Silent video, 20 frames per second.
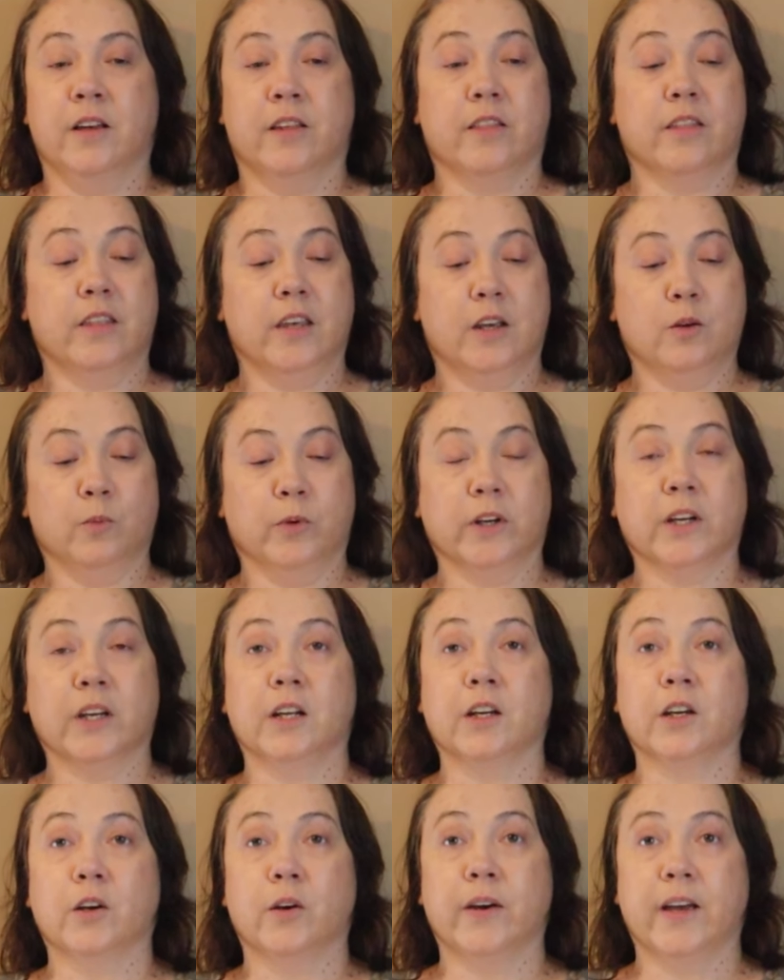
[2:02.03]
Then we're
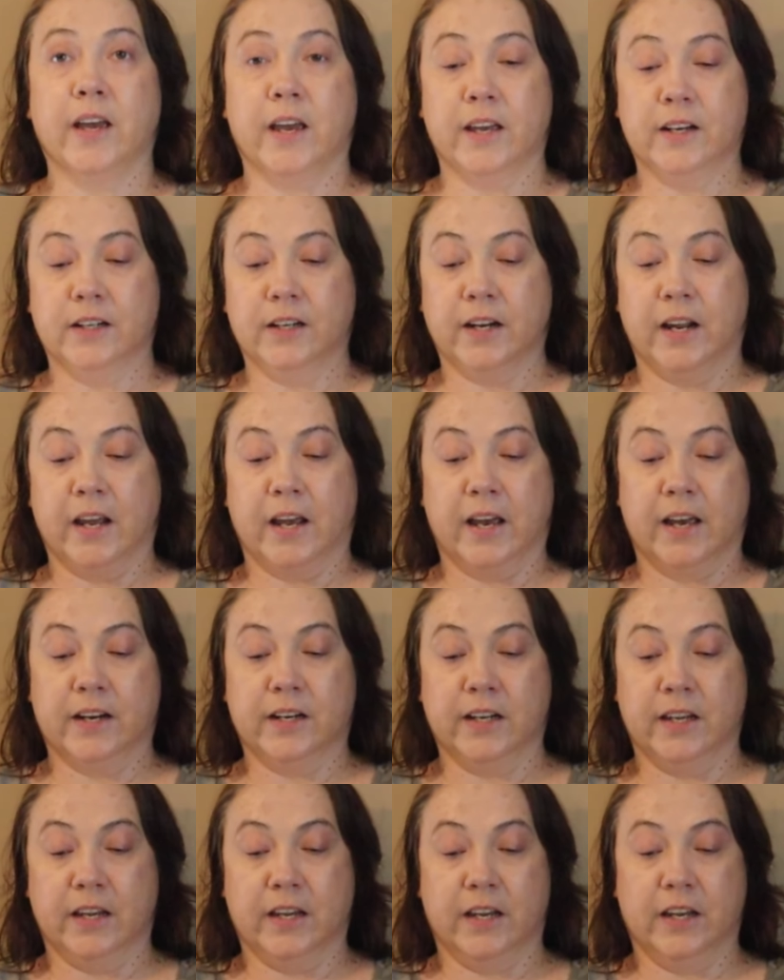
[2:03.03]
to go ahead and add
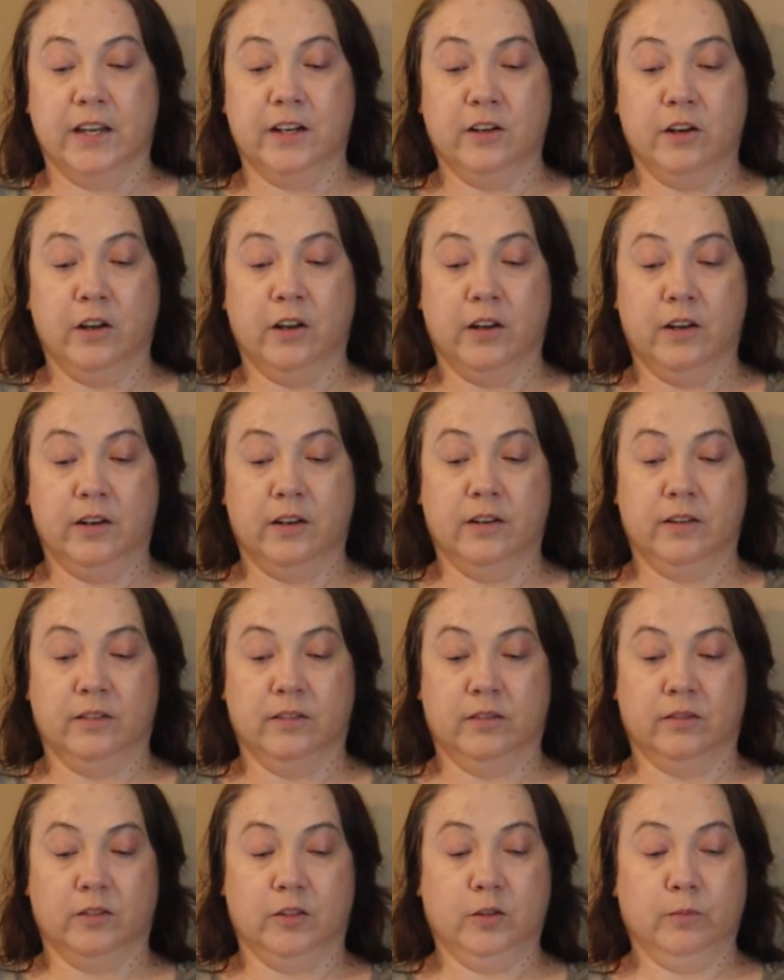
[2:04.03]
in,
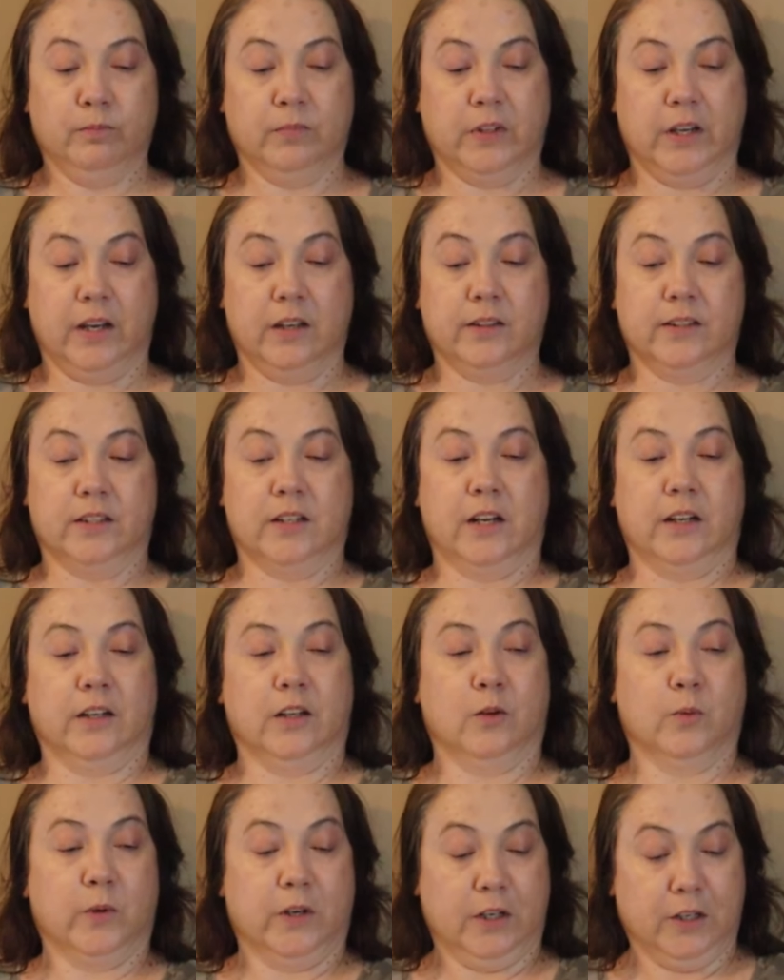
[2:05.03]
oh, that's not
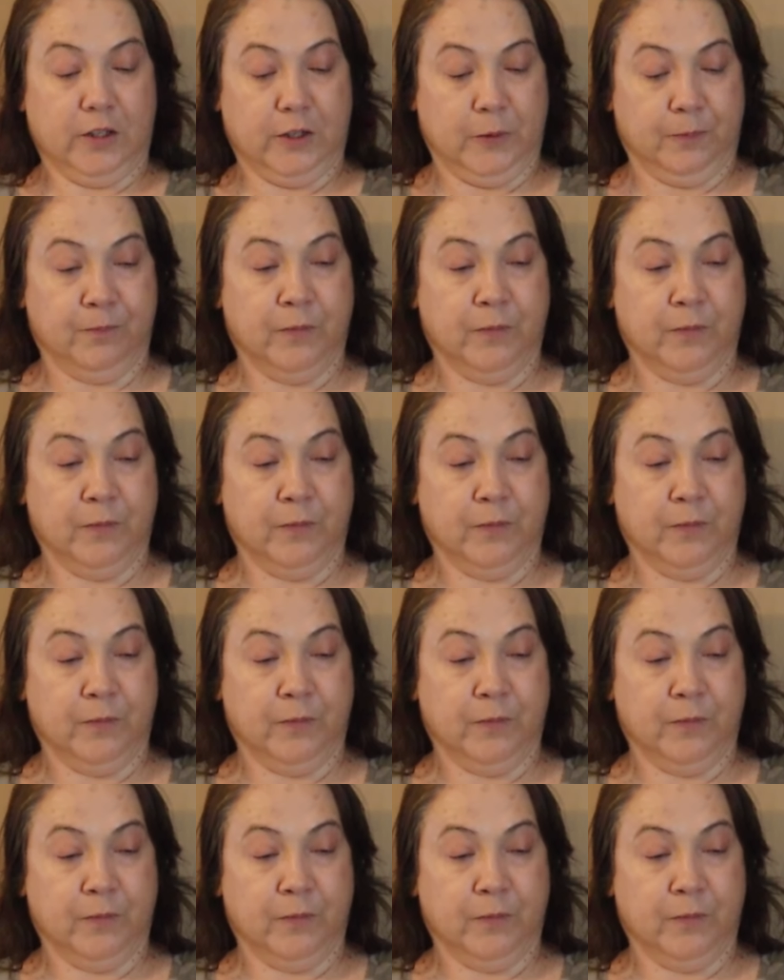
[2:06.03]
going to work.